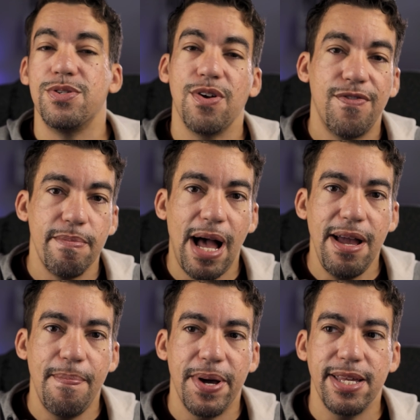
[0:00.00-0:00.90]
So for my
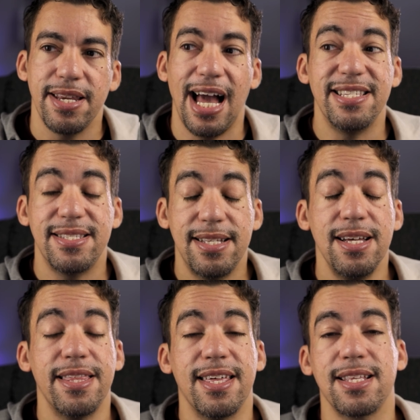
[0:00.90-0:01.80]
opinion, I
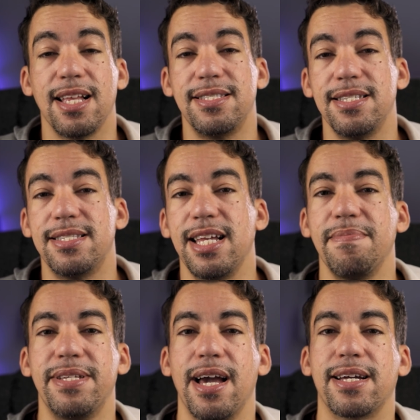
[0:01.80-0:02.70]
still think that the
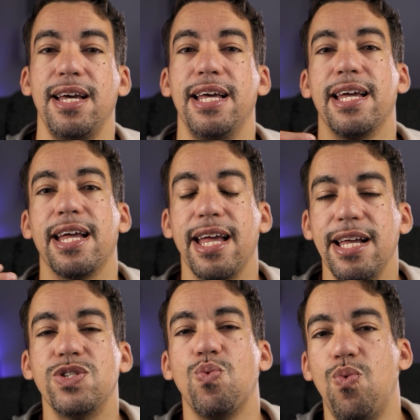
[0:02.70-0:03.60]
Steam Deck
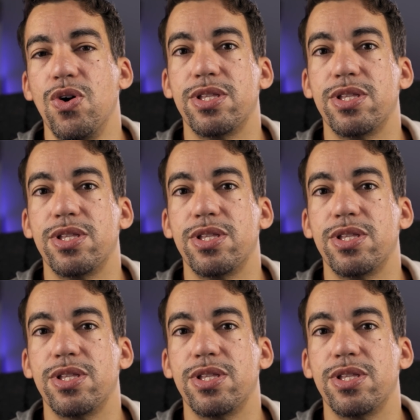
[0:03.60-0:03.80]
is worth